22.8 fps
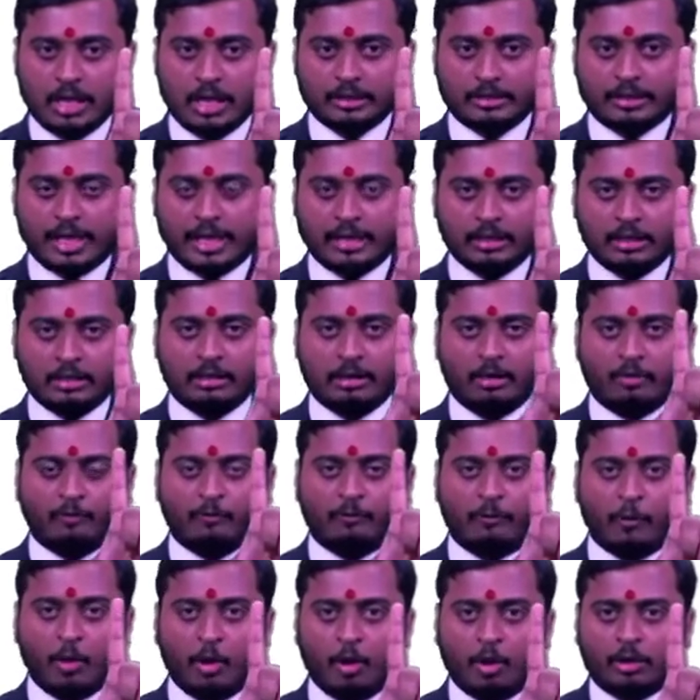then
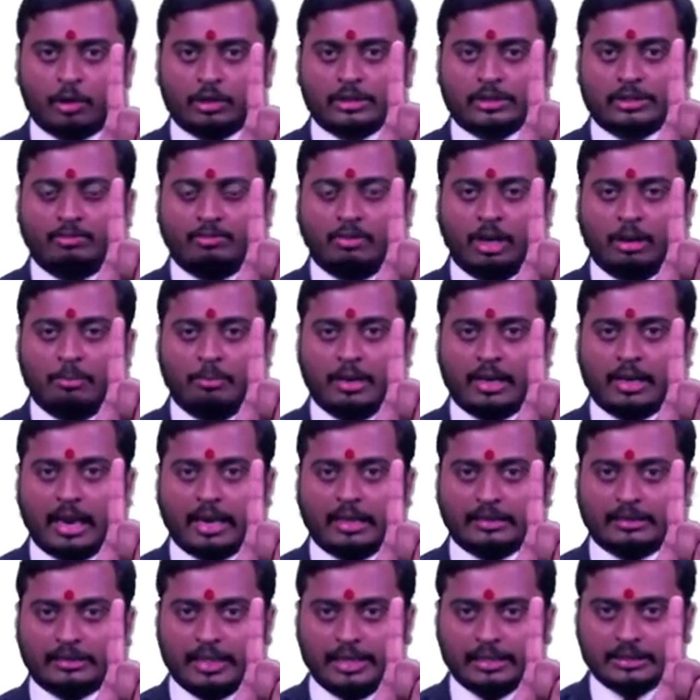force will be
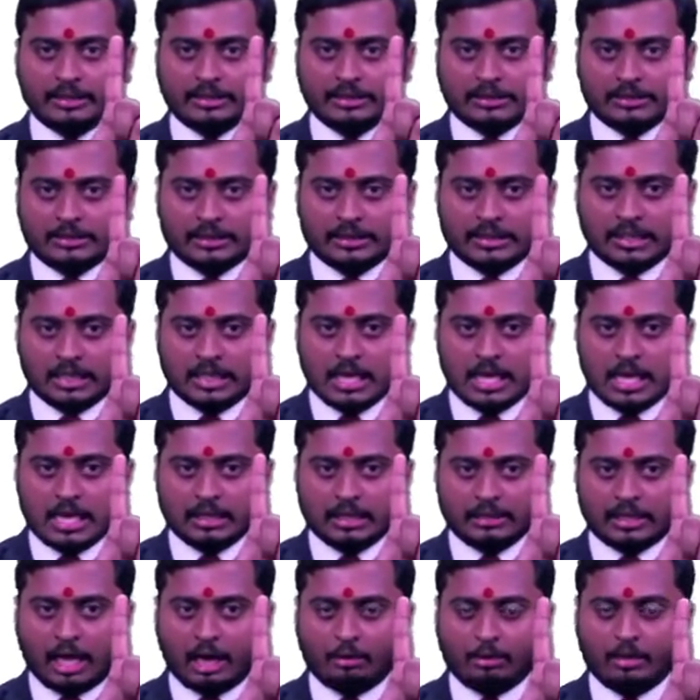like this,
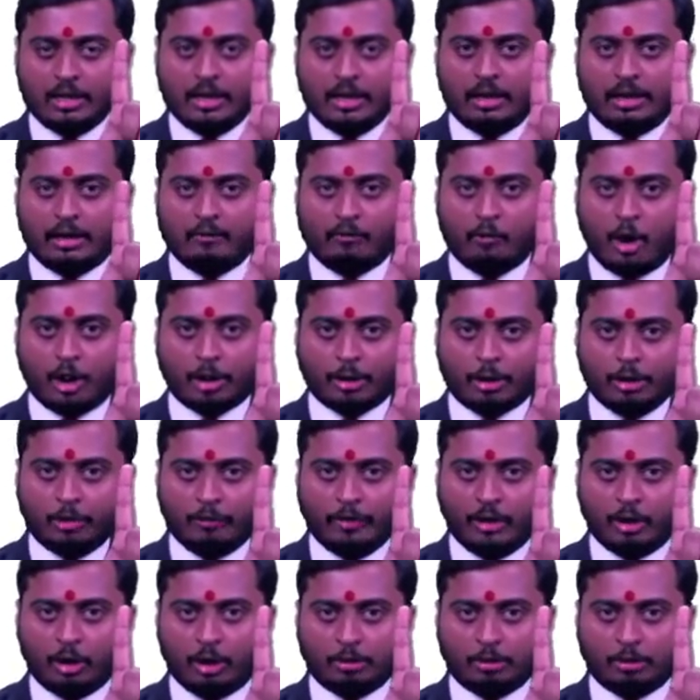Now here what you will